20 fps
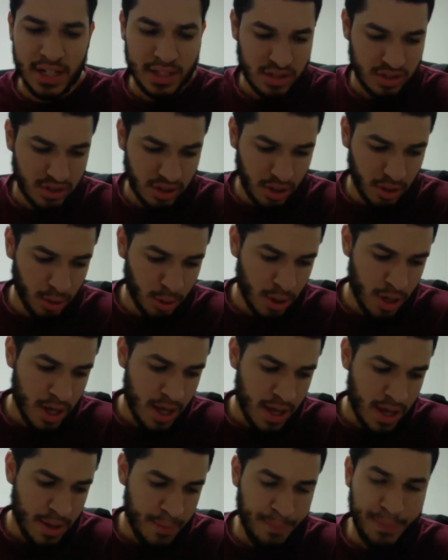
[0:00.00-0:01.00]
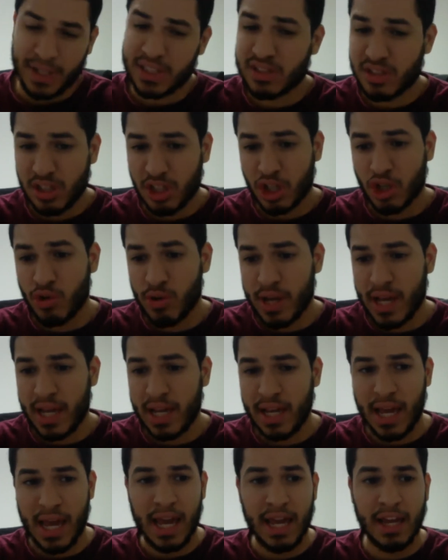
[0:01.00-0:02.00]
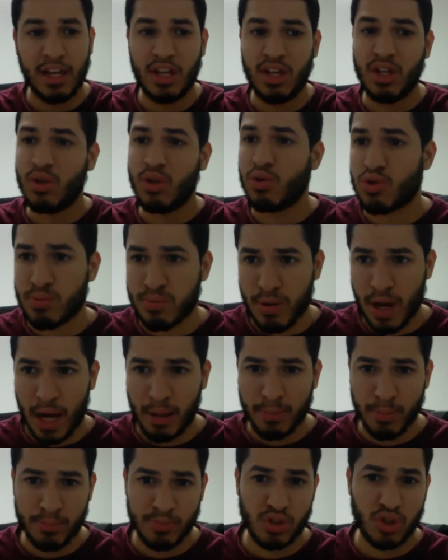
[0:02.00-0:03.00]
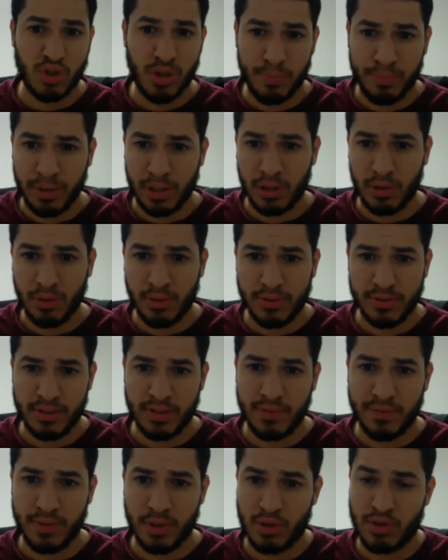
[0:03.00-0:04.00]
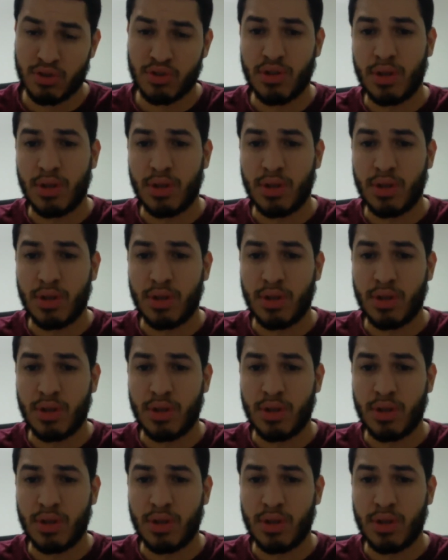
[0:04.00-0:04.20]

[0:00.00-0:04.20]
So that's going to create a huge problem scripting duels in the future.